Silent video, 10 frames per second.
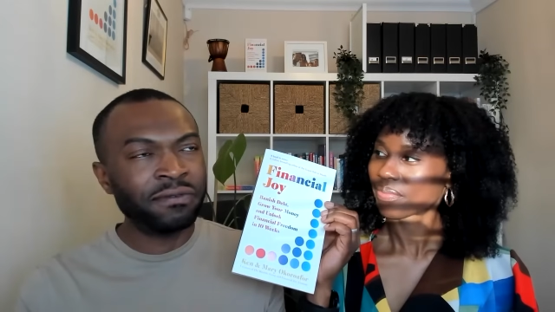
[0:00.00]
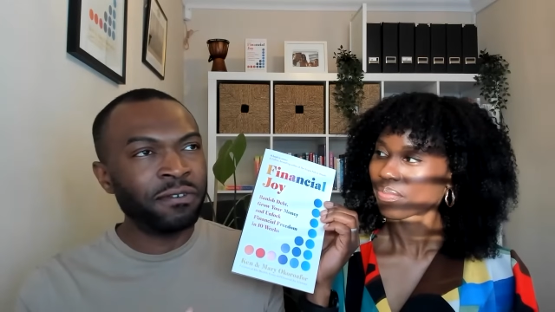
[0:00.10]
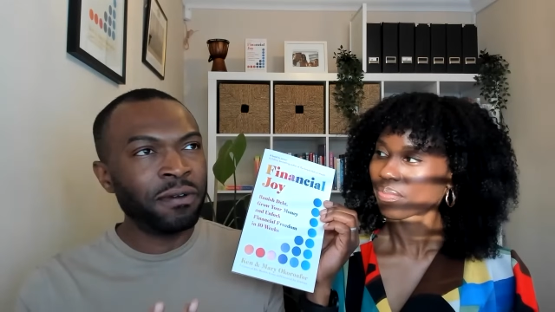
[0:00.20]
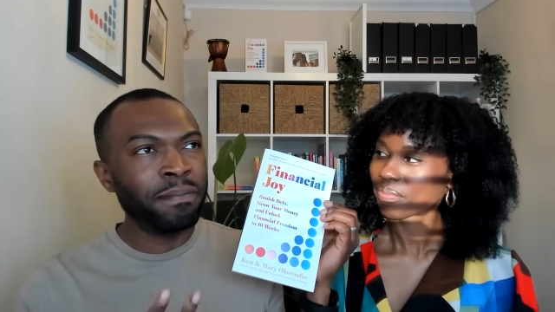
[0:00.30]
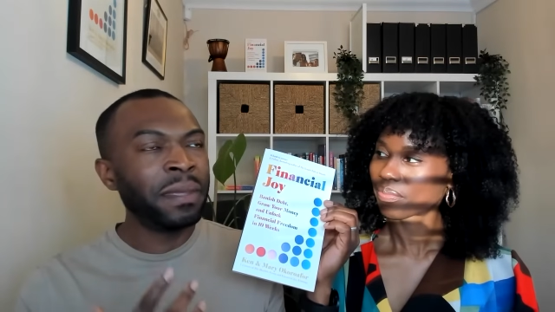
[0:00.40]

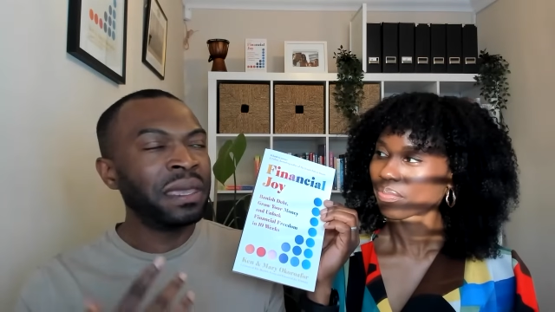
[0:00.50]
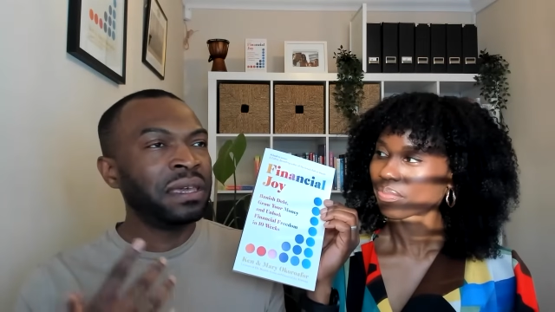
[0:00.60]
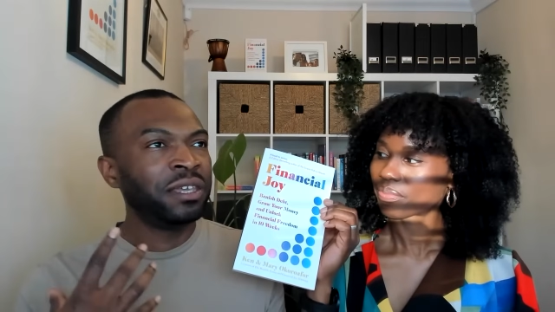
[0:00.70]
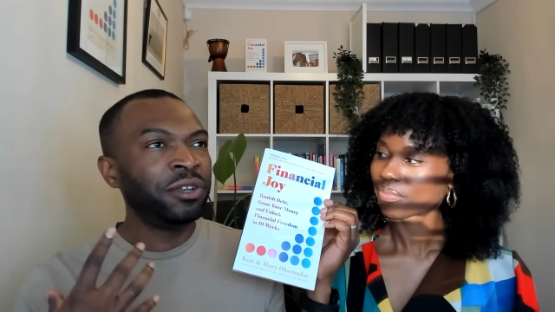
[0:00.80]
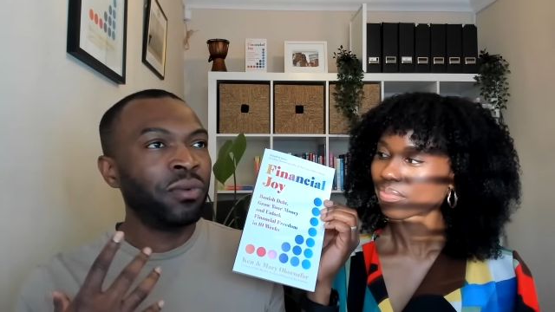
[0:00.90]
Speaker 1: from,
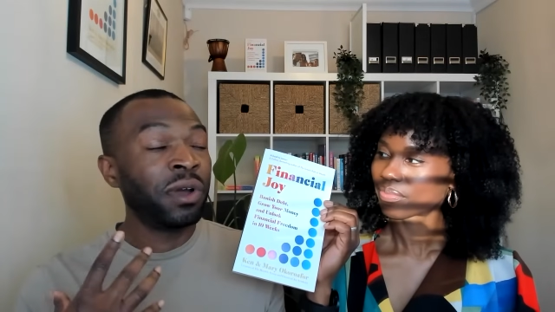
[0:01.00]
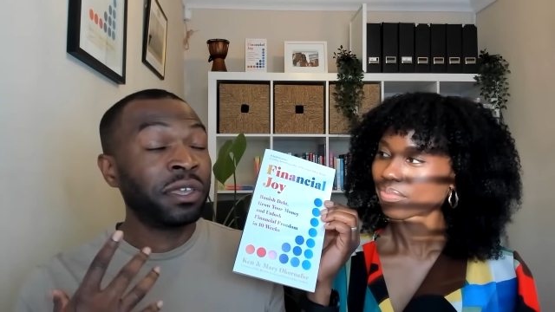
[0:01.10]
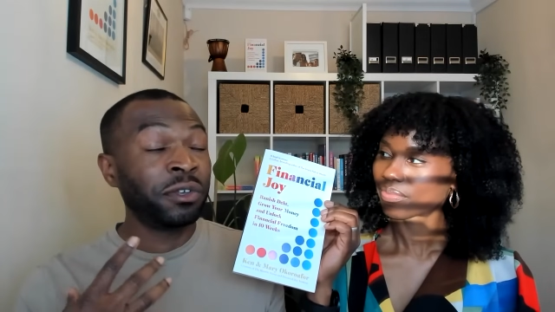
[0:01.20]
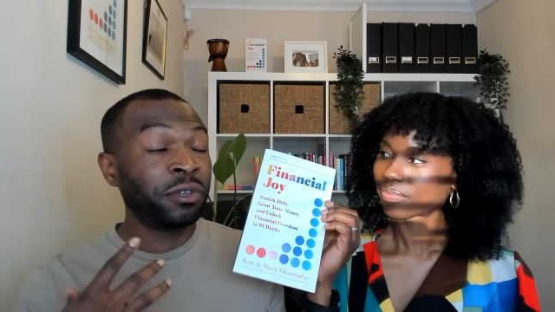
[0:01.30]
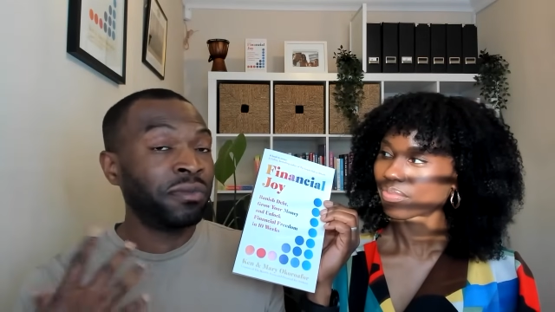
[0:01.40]
you know,
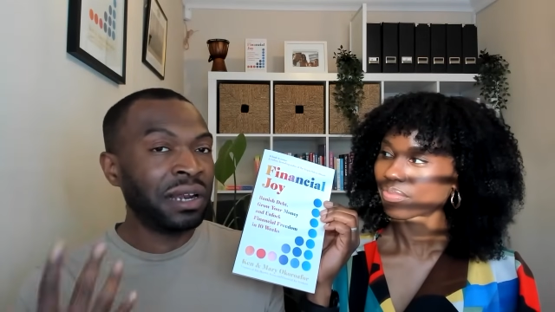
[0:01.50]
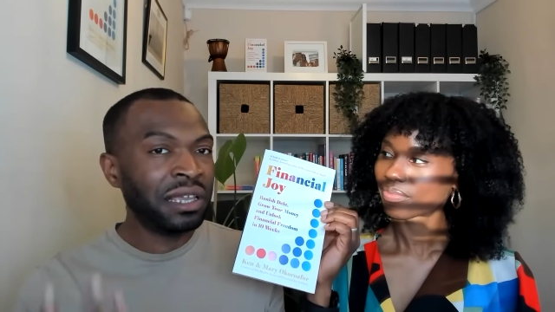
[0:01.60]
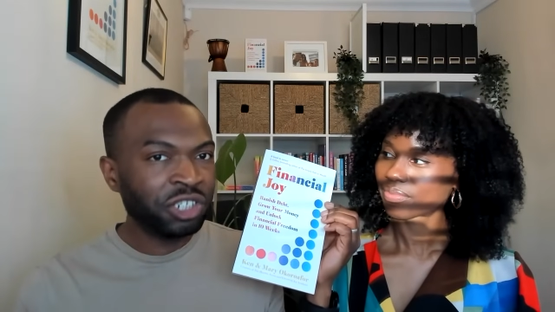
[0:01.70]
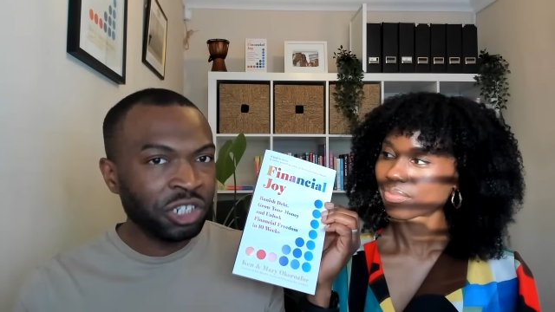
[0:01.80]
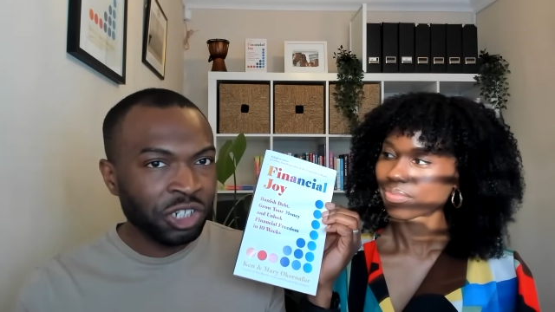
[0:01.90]
working on your
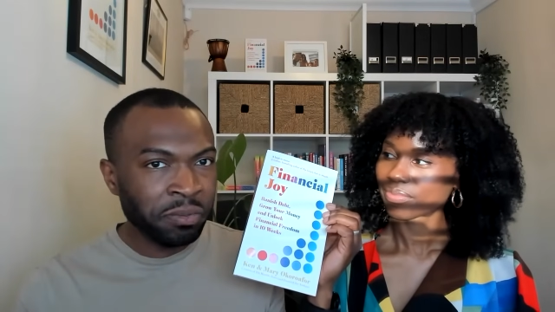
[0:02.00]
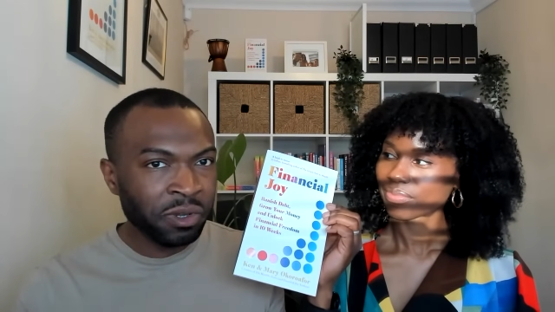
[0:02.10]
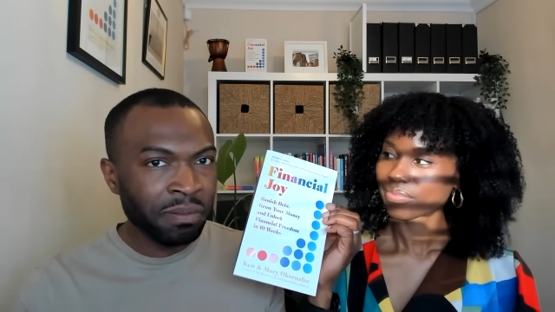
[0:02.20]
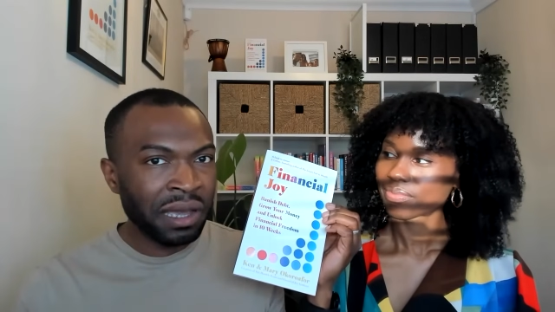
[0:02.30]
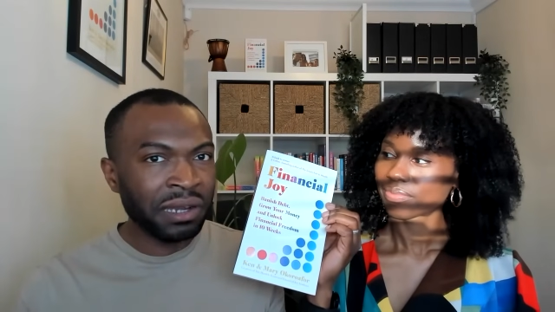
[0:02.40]
relationship with
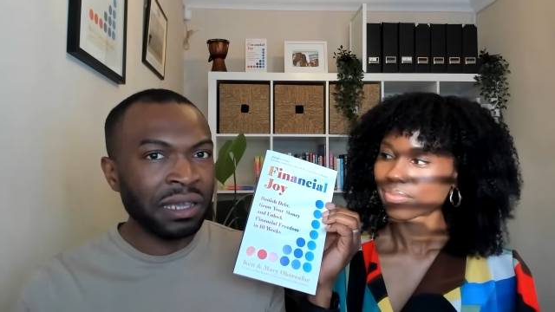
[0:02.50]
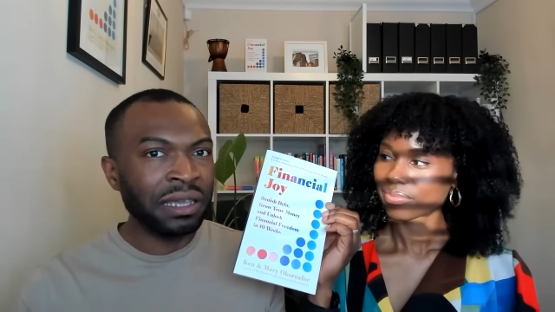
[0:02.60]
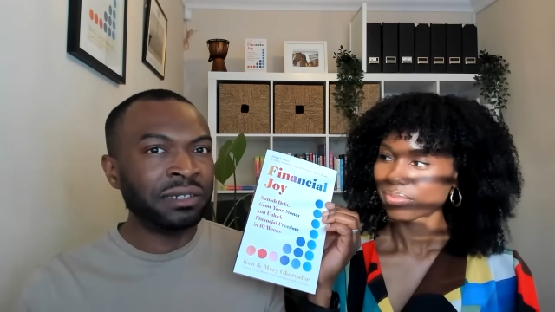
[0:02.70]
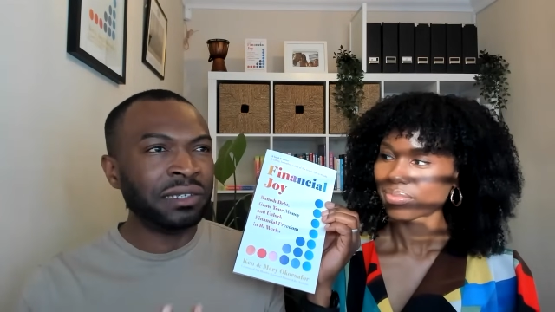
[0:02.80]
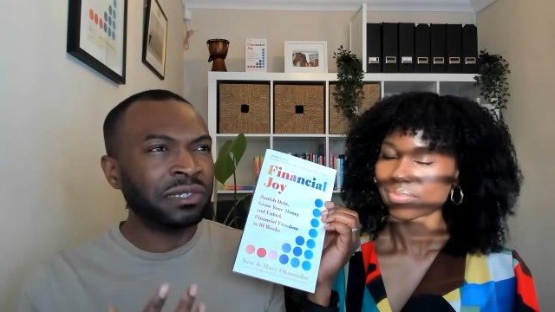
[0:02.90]

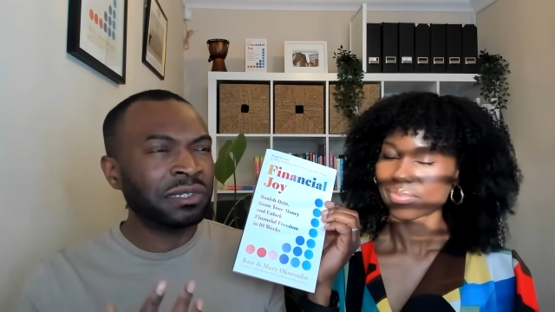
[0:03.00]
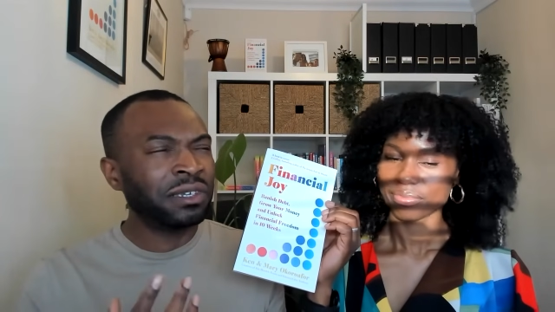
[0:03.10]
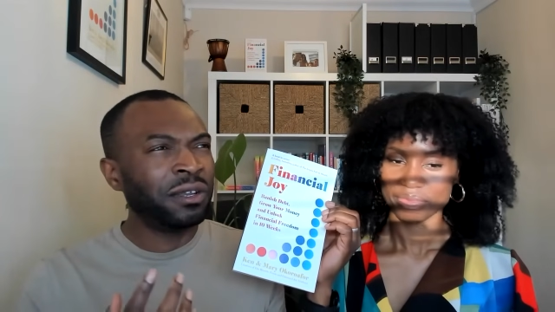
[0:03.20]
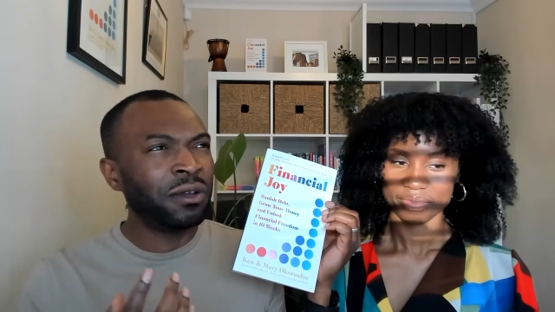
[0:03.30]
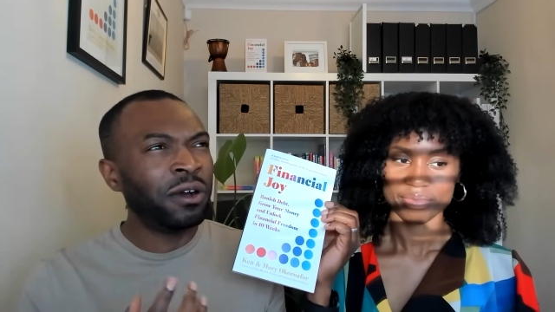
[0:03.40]
money, dis, you
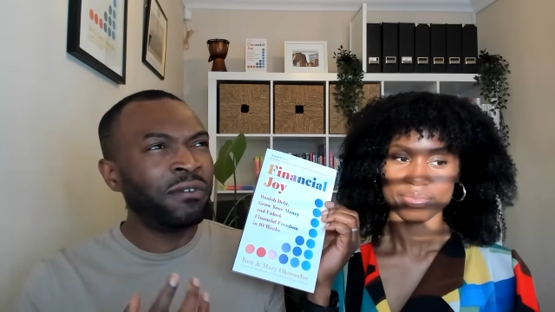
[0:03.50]
know,